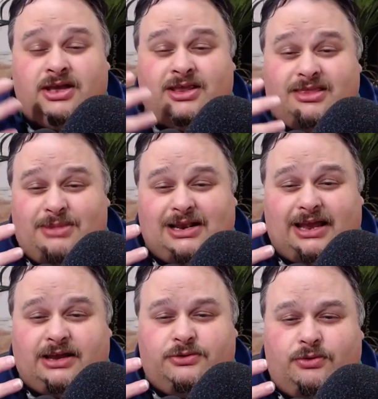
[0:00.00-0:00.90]
they make like
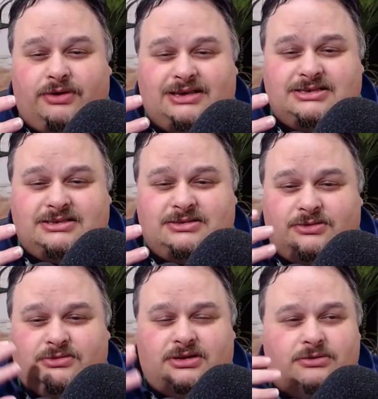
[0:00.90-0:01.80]
a noise,
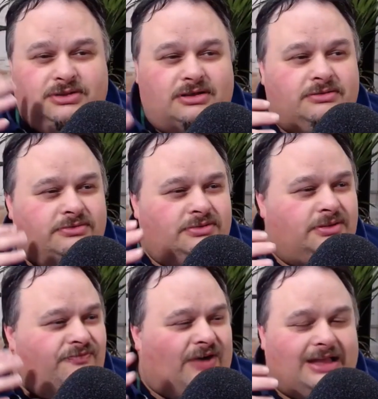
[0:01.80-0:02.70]
you know, the
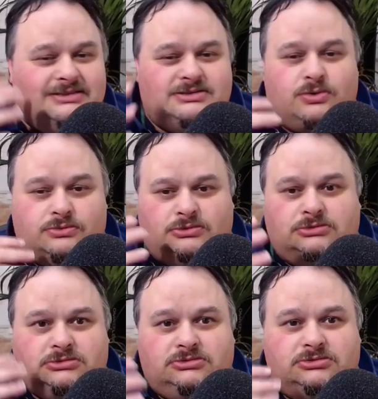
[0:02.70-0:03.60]
fans
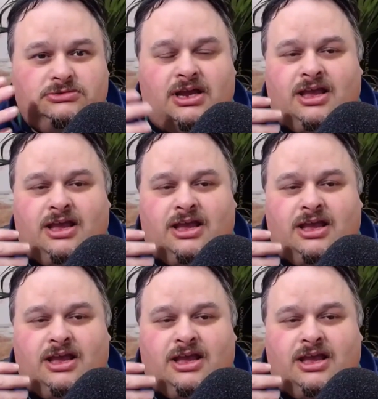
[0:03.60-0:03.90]
going,